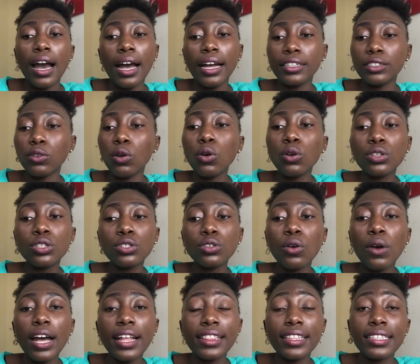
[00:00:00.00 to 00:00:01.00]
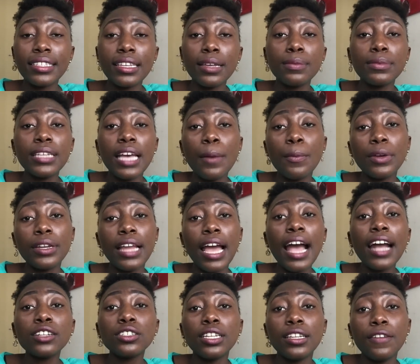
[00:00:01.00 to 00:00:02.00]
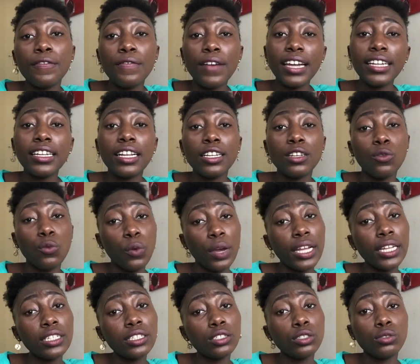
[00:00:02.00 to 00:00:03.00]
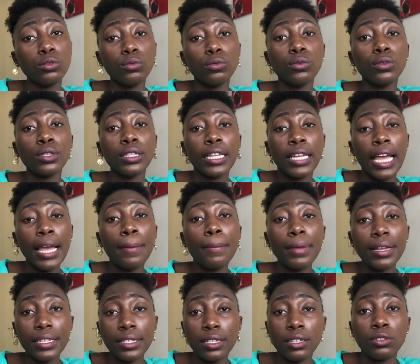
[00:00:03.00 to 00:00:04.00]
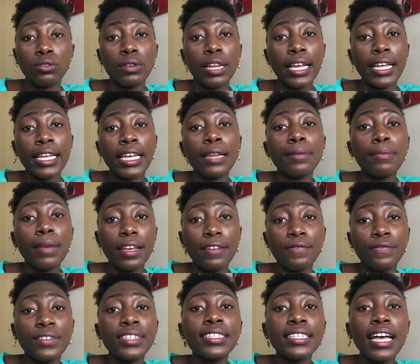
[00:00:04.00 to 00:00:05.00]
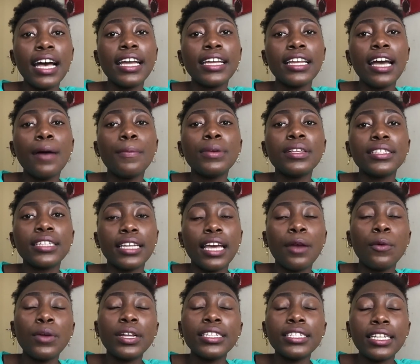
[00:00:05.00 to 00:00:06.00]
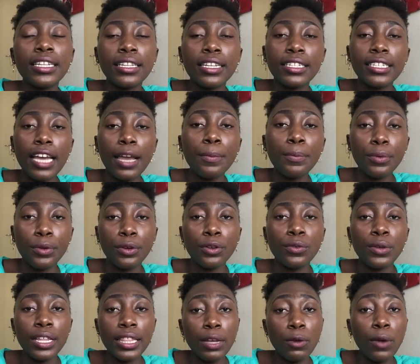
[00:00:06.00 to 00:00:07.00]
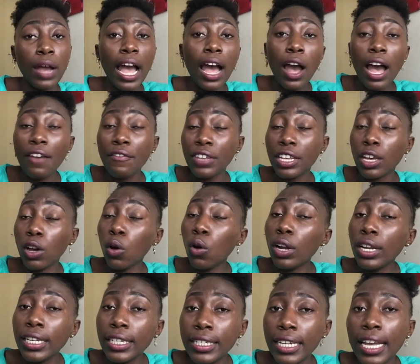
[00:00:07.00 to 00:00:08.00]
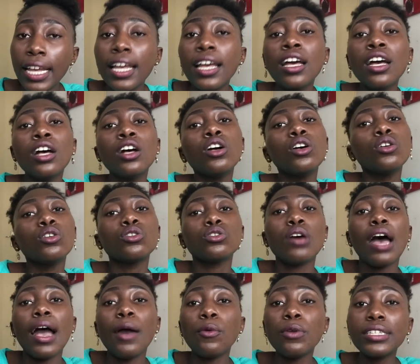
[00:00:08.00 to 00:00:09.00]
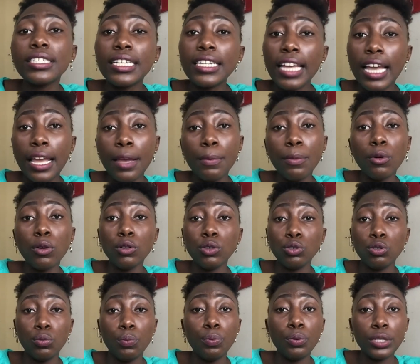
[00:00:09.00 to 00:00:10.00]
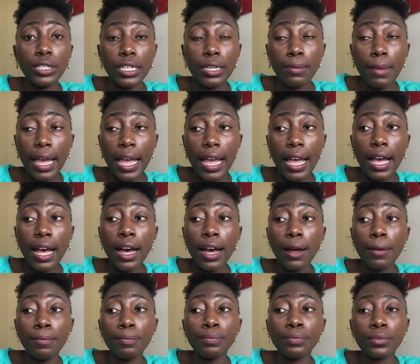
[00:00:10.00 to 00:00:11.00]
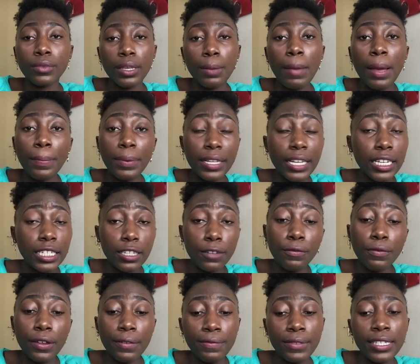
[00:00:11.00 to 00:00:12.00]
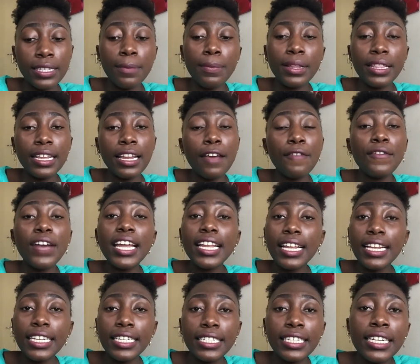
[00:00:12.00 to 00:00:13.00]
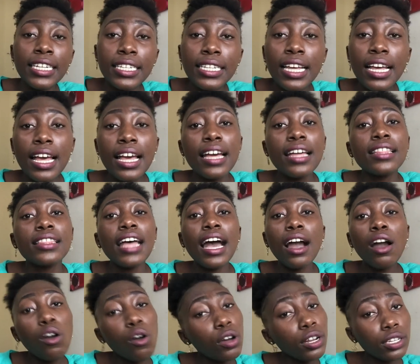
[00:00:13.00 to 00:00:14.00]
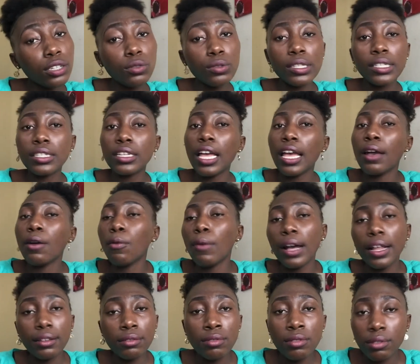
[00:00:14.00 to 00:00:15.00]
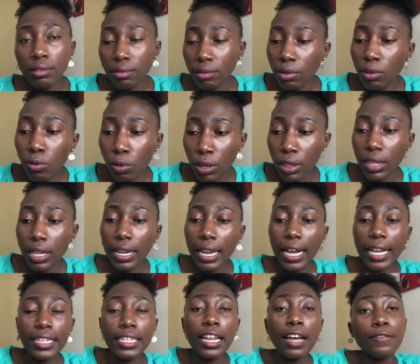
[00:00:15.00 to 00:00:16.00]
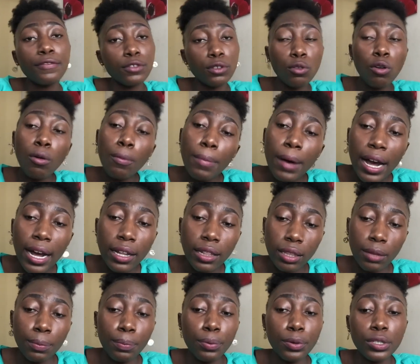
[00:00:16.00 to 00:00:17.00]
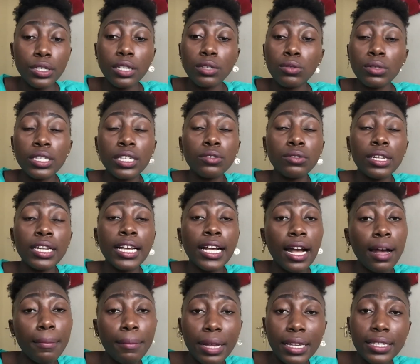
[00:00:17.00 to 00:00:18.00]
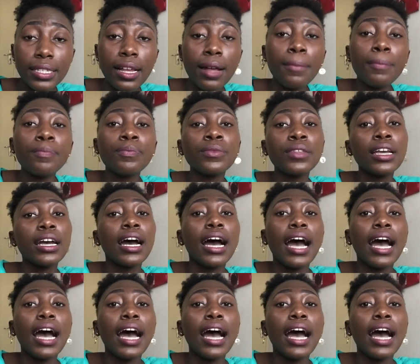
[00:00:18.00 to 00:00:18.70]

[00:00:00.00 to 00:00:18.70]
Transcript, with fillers: and also at the same time when I actually finally went to the embassy to like get my visa it happens that I went in the time period where they were having a holiday so I wasn't able to put in my um my application for a visa but then I finally did thank god it was a one go thing like I didn't have to go back the process wasn't really cumbersome